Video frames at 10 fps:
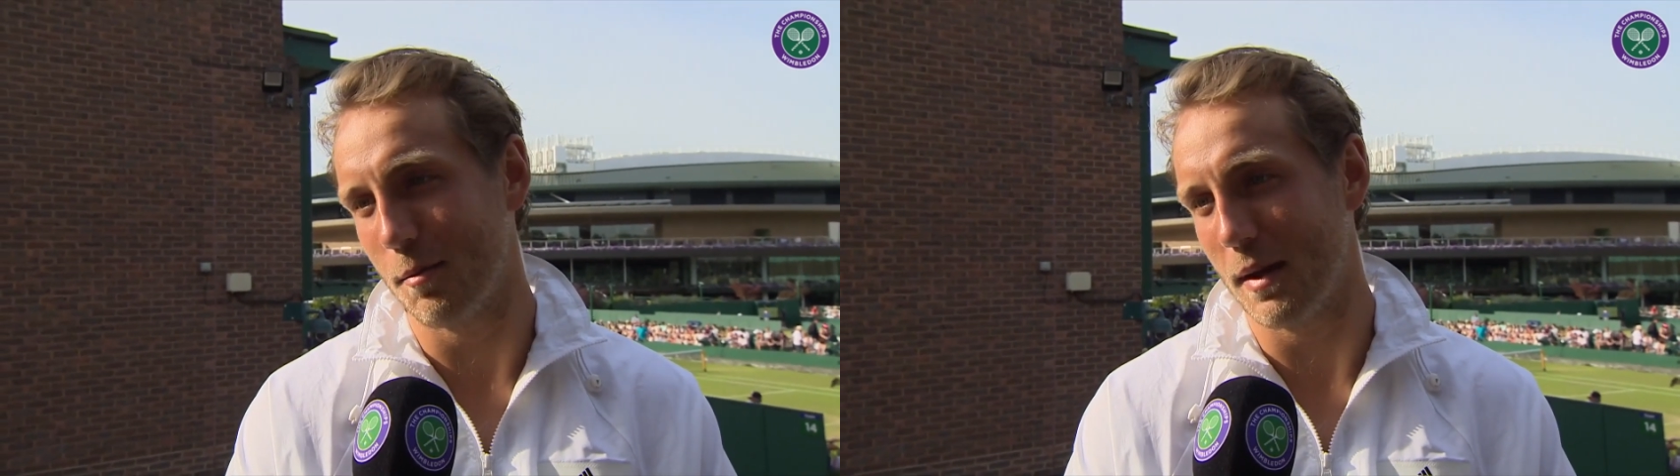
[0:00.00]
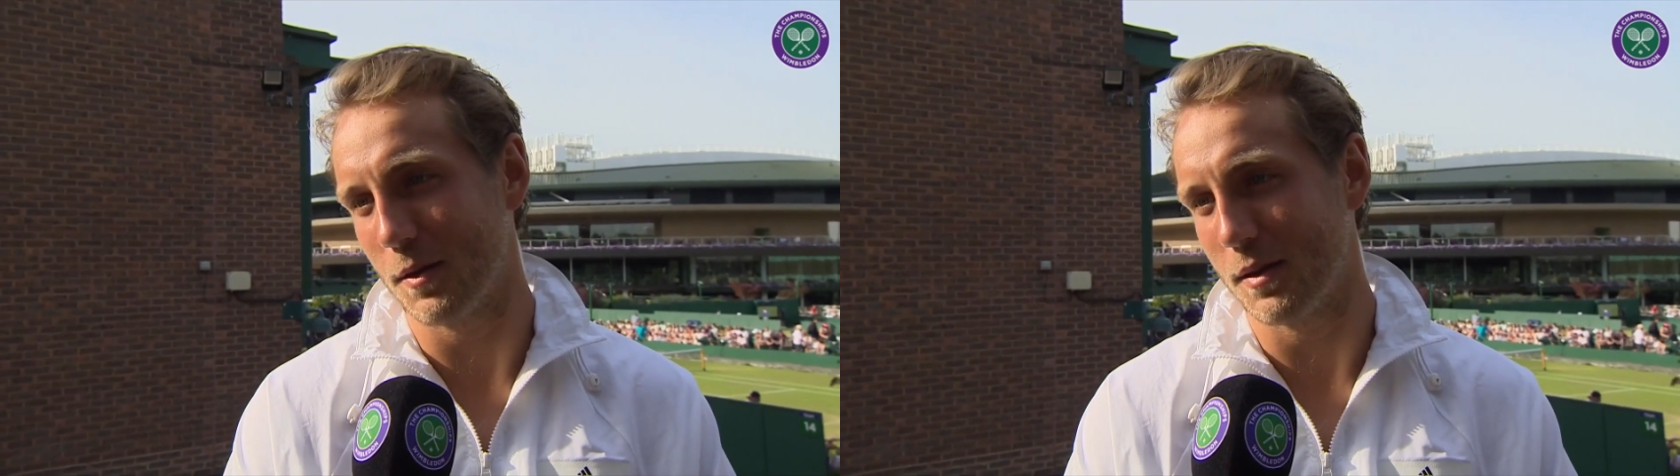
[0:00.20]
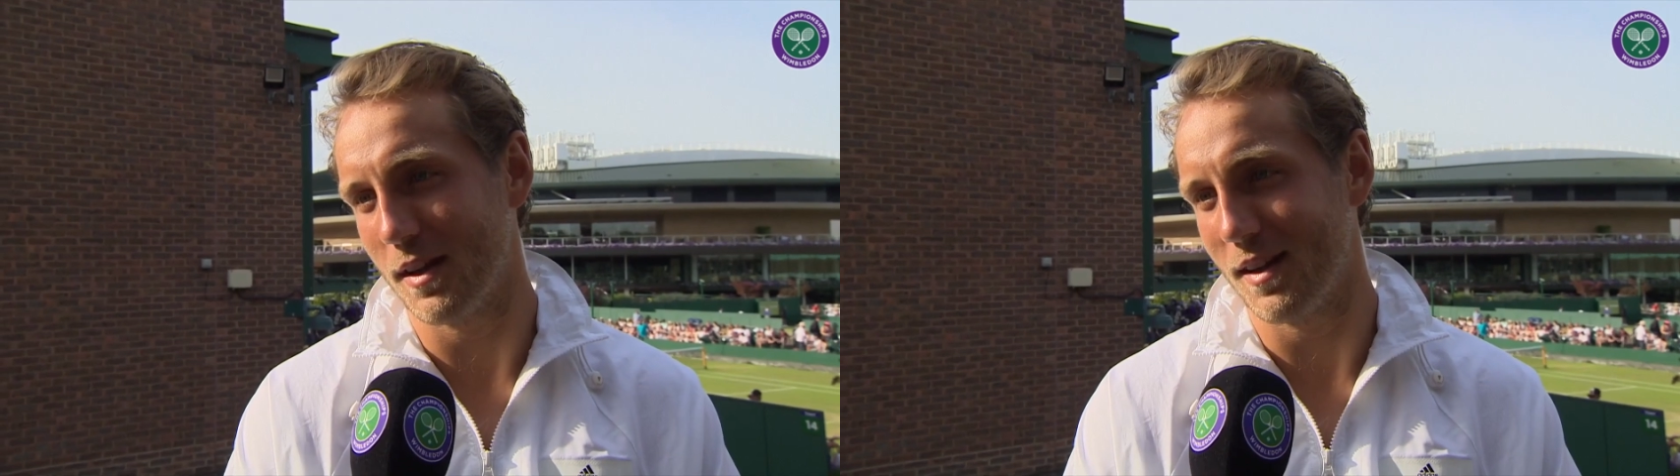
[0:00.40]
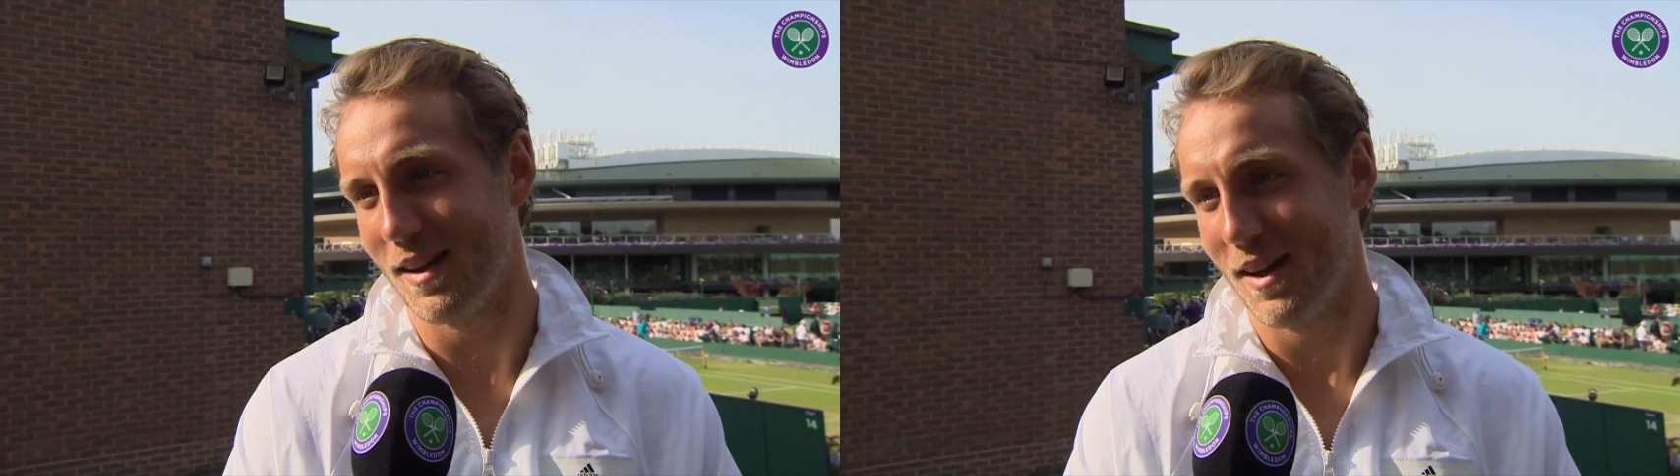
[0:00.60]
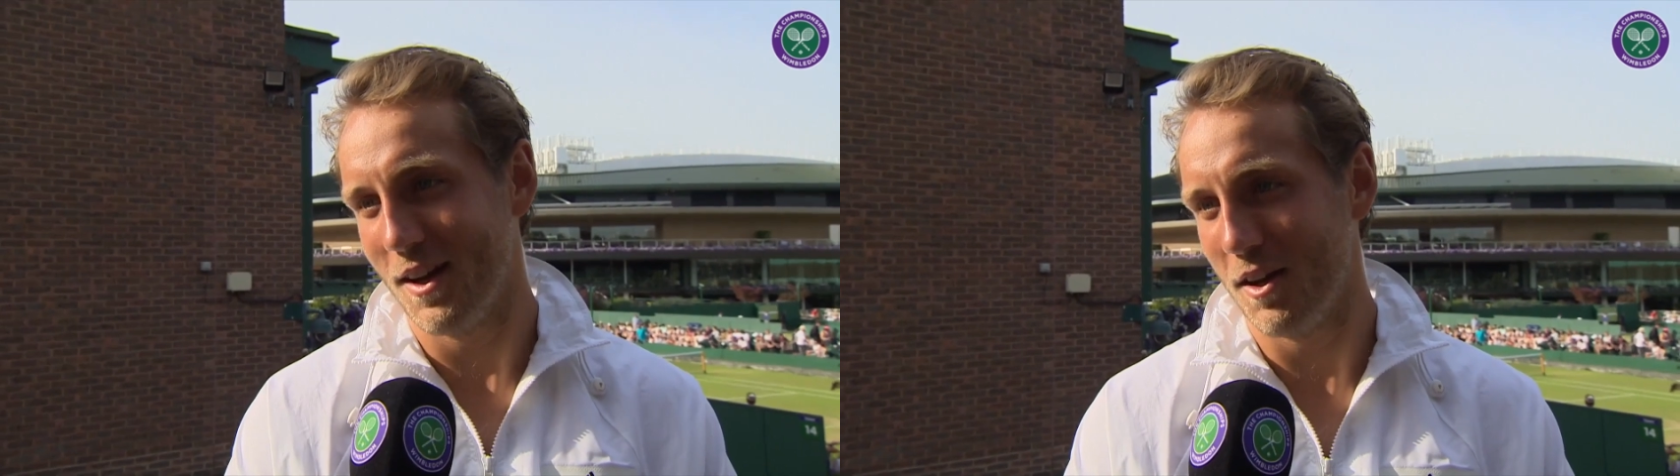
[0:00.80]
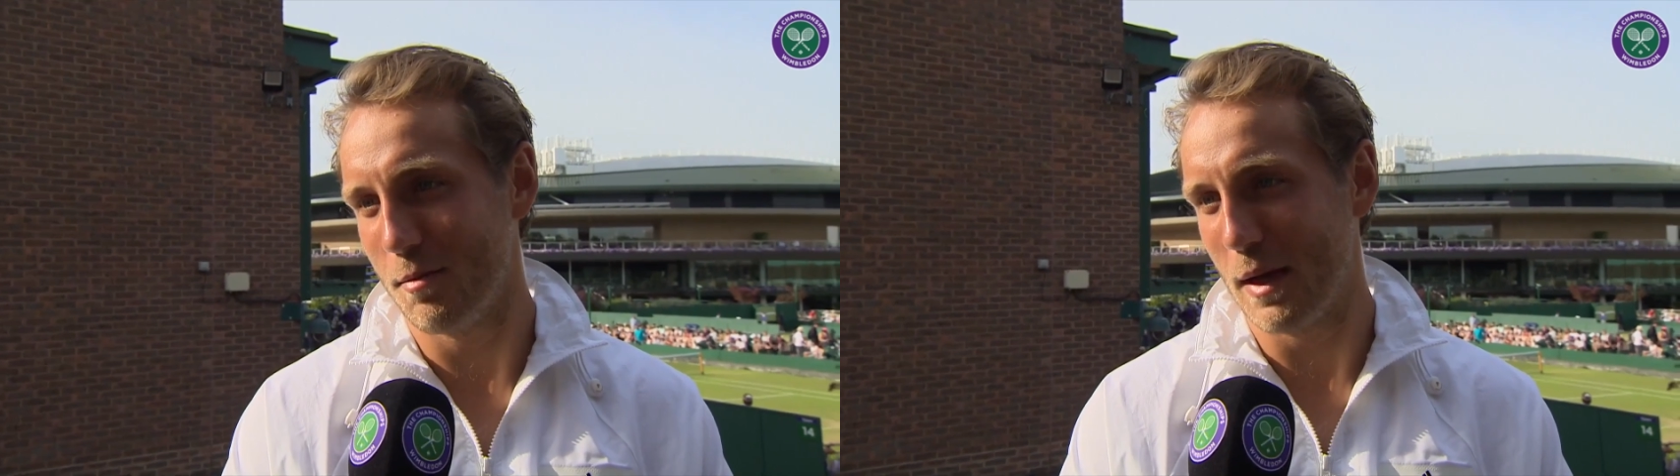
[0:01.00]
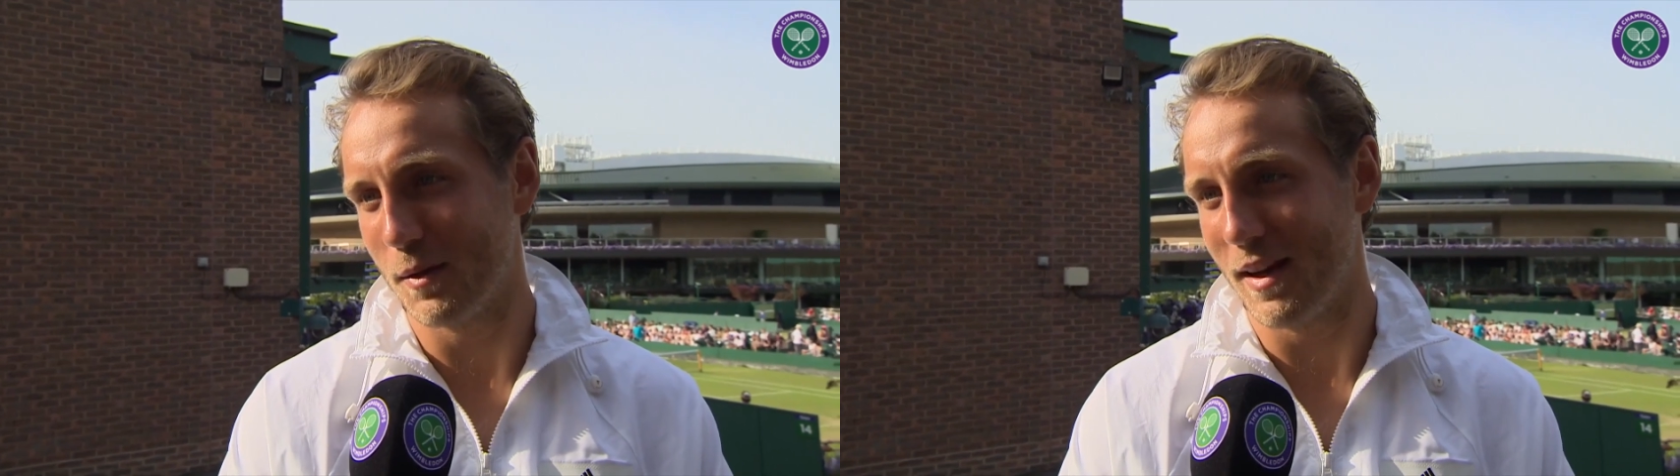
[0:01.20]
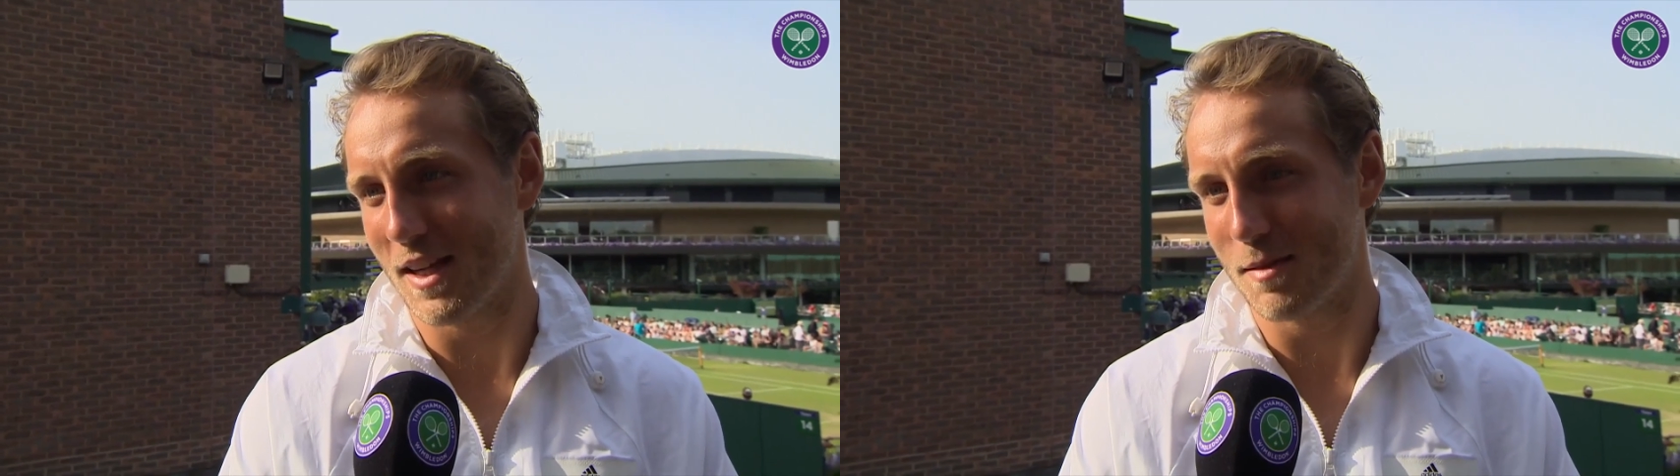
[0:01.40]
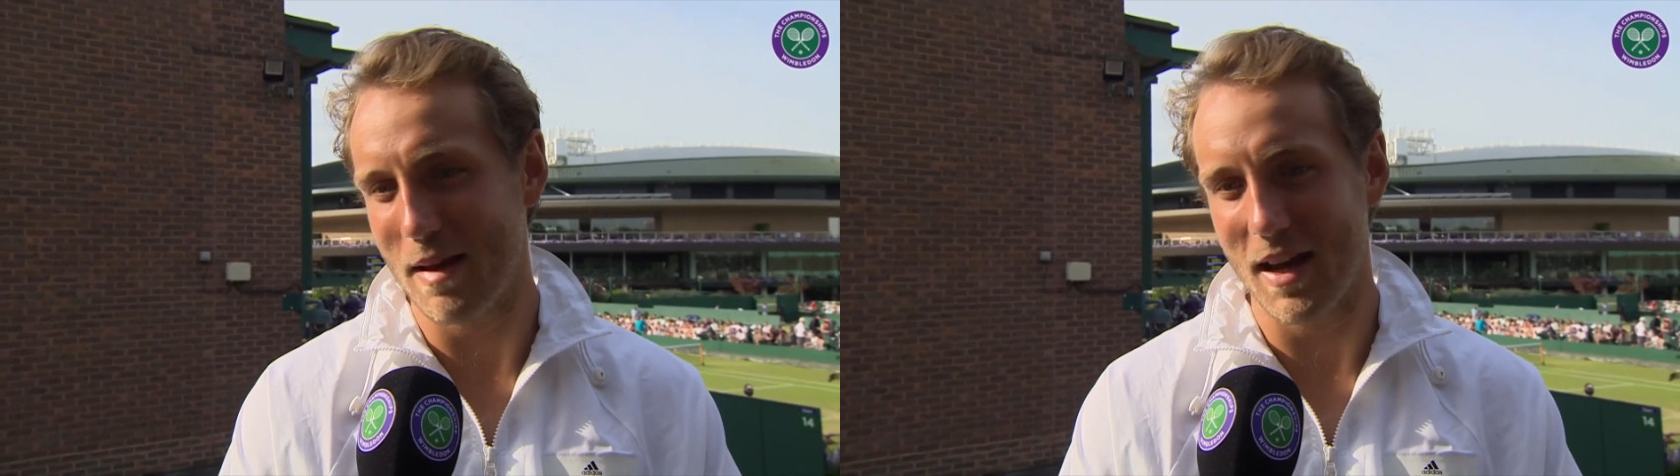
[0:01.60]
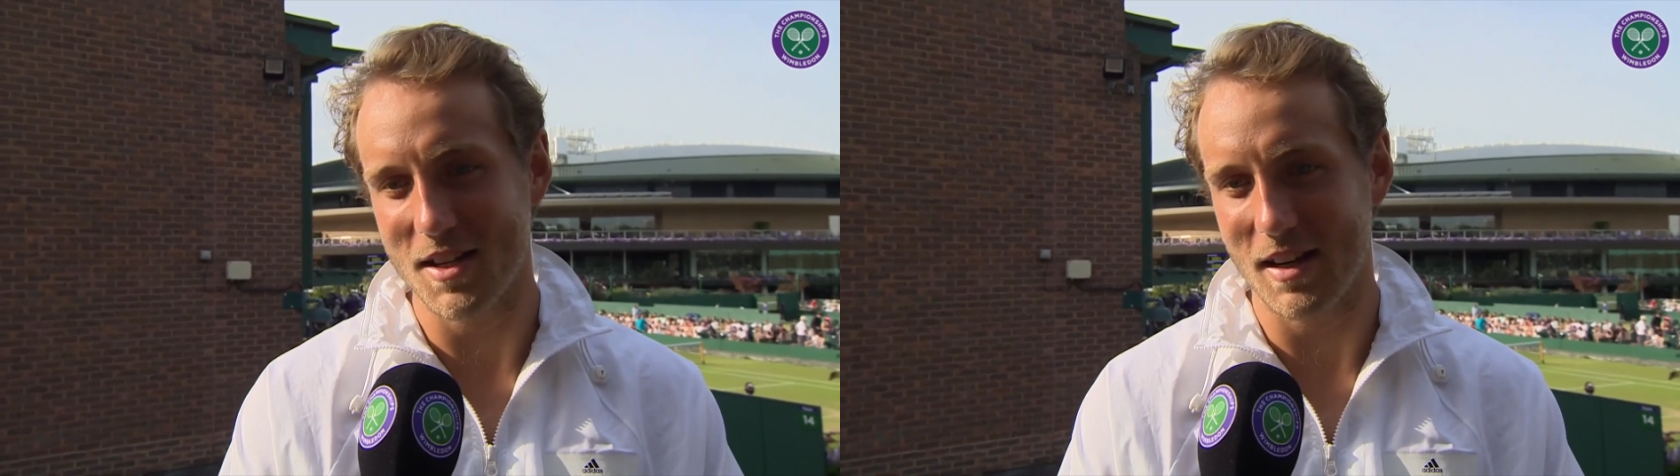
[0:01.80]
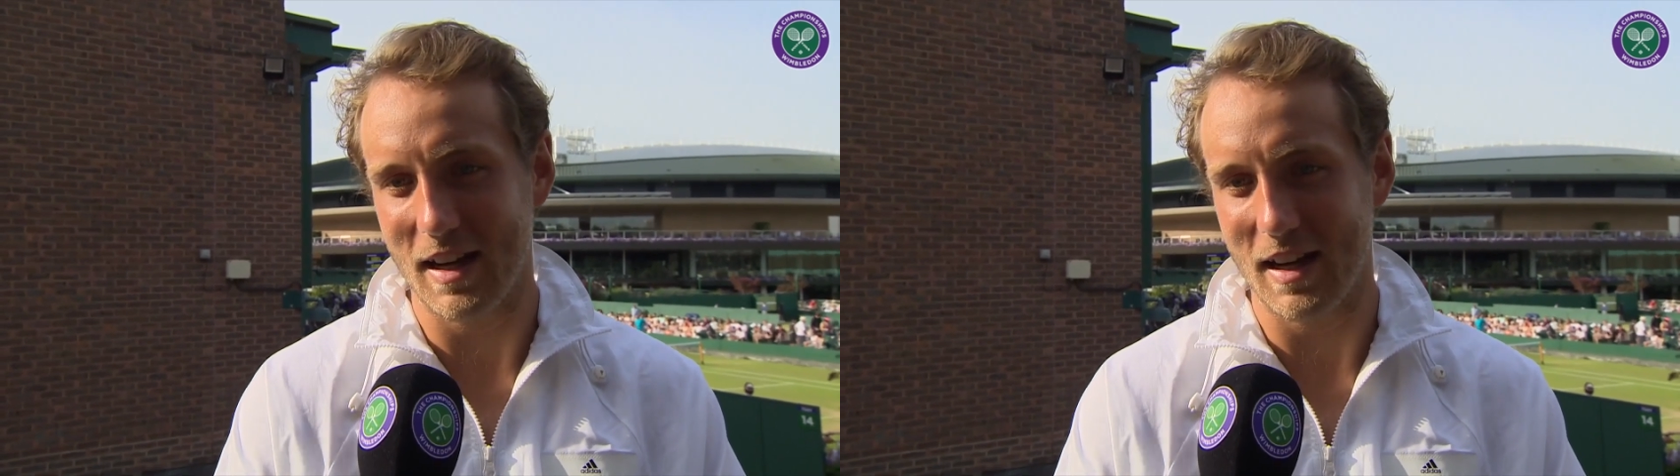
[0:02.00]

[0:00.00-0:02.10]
about the next match,